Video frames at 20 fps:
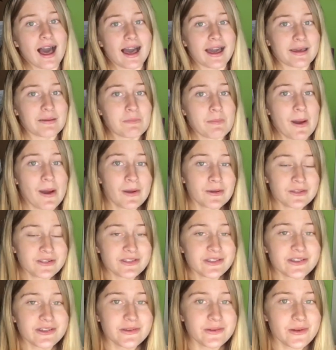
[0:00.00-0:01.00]
I post
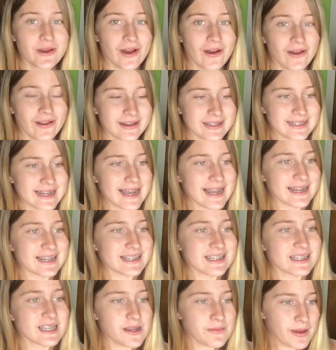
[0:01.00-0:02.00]
new content
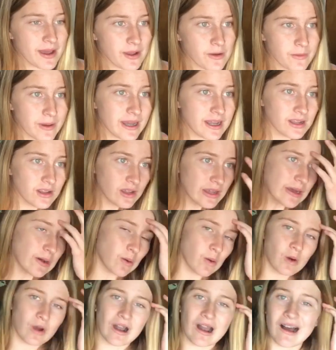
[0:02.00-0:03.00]
semi-weekly
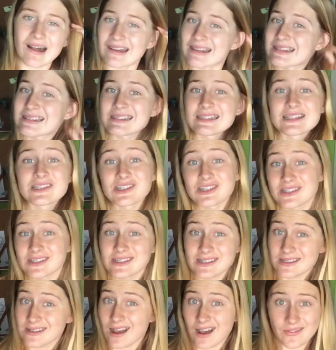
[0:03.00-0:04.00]
or honestly just
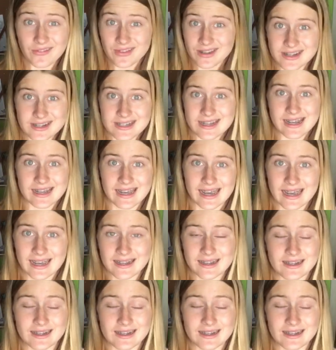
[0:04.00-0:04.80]
as often as I can.